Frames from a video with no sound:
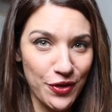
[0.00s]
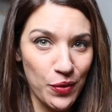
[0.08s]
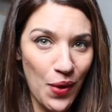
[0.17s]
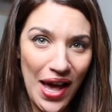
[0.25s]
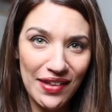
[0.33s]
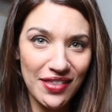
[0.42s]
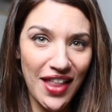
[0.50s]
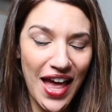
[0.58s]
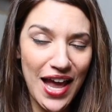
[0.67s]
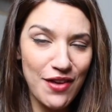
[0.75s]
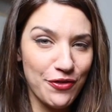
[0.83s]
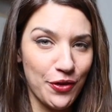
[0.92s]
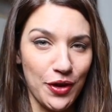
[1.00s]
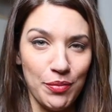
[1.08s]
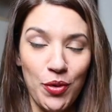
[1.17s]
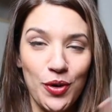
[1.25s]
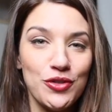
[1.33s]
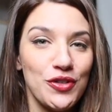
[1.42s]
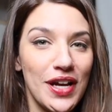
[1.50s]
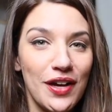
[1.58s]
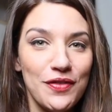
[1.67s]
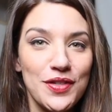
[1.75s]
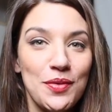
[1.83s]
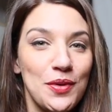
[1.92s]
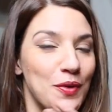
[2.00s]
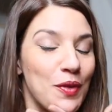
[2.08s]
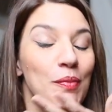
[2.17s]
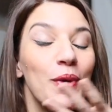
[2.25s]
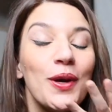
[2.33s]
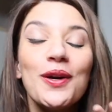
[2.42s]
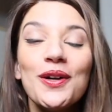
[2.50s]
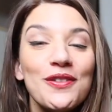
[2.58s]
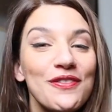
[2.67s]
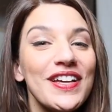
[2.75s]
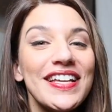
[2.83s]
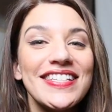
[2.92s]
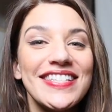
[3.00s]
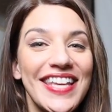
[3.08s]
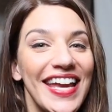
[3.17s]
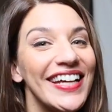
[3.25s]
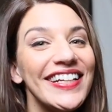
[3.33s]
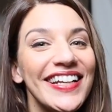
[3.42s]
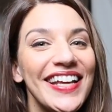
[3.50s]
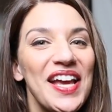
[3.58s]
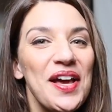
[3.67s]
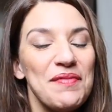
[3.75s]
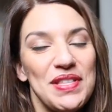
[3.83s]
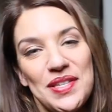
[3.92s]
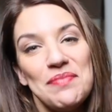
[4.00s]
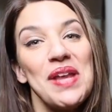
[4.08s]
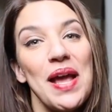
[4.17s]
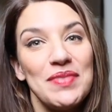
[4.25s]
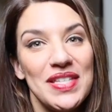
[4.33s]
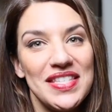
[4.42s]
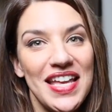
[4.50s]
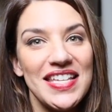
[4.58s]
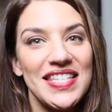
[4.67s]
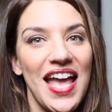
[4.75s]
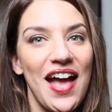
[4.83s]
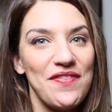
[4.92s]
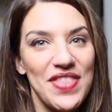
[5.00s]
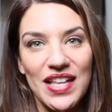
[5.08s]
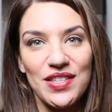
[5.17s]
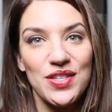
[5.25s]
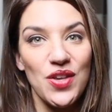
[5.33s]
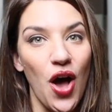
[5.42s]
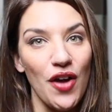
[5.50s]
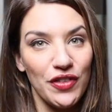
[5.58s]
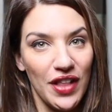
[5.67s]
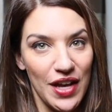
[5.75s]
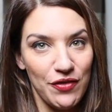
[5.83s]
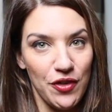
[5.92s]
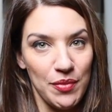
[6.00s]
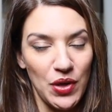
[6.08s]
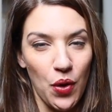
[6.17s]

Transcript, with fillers: for wildlife or a portrait of someone with perfect skin, but sometimes it's nice to have that soft light from